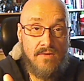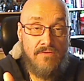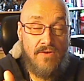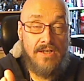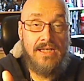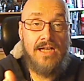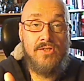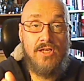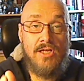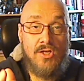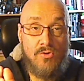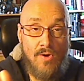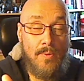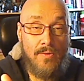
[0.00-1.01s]
financially
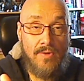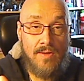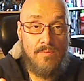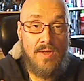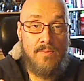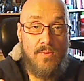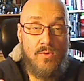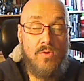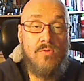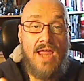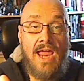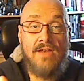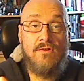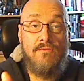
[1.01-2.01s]
crippling people who
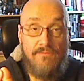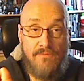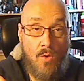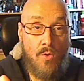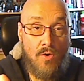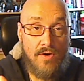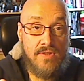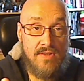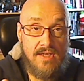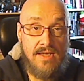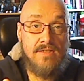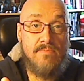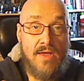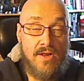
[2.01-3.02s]
can't afford
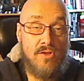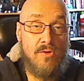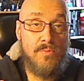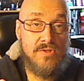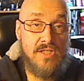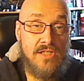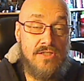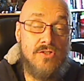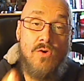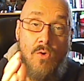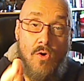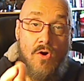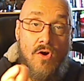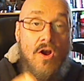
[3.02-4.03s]
these medical procedures
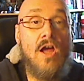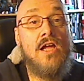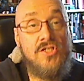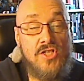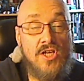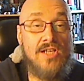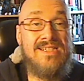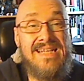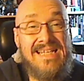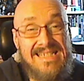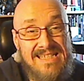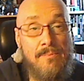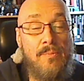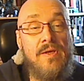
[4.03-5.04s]
or just
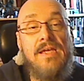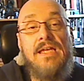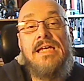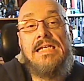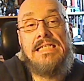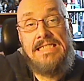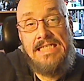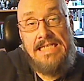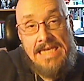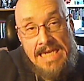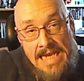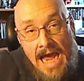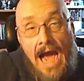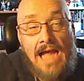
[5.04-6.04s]
simply
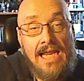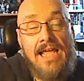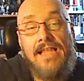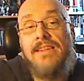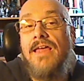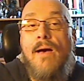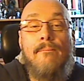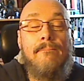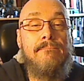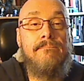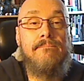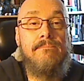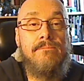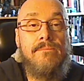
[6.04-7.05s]
denying them.
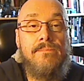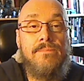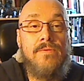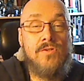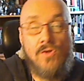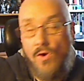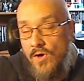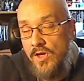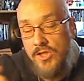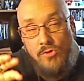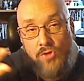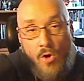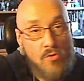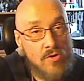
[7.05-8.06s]
Sorry,
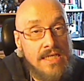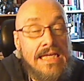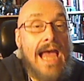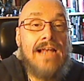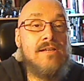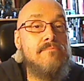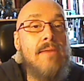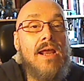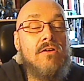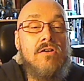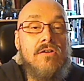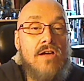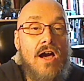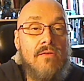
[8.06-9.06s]
you don't get
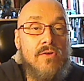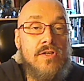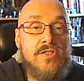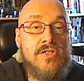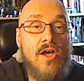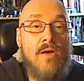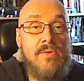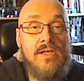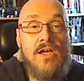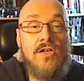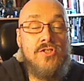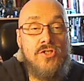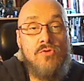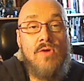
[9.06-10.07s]
medical coverage
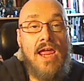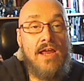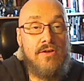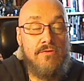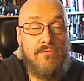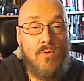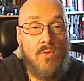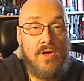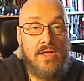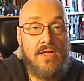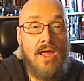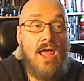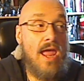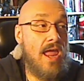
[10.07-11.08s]
because you can't afford
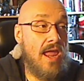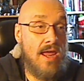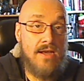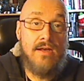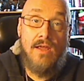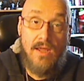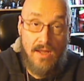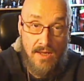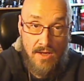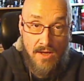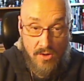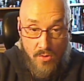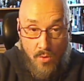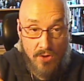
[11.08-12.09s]
it, and
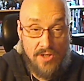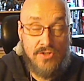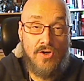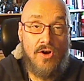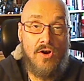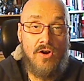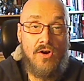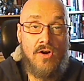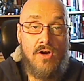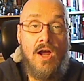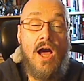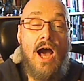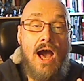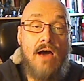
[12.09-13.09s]
according to her,
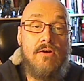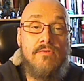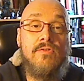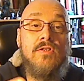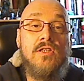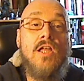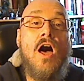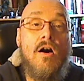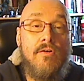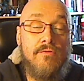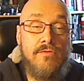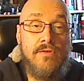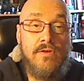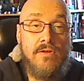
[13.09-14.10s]
out of
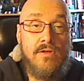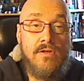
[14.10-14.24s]
love,